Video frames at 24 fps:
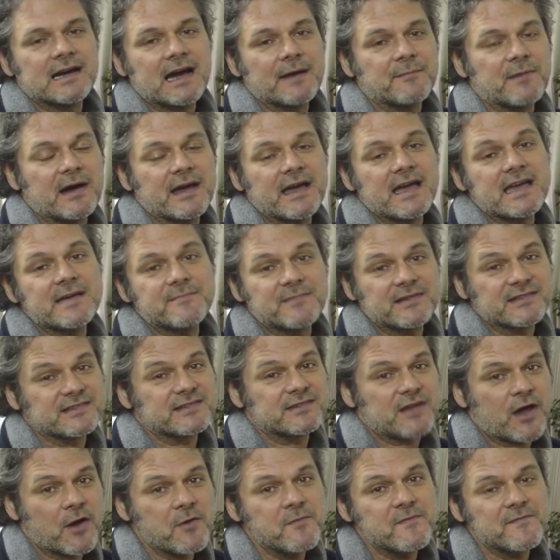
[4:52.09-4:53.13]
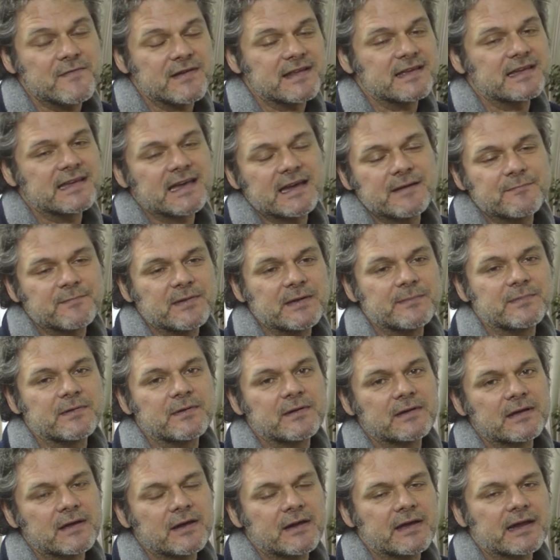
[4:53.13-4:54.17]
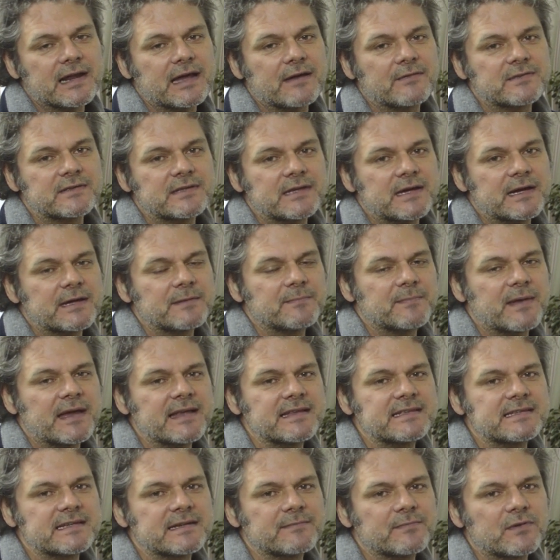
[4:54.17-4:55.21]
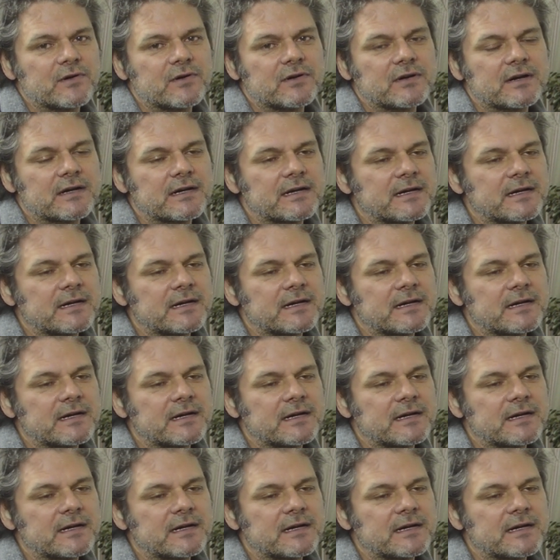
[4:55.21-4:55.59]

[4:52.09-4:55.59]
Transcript: And my aim is to hopefully get people going outside painting more.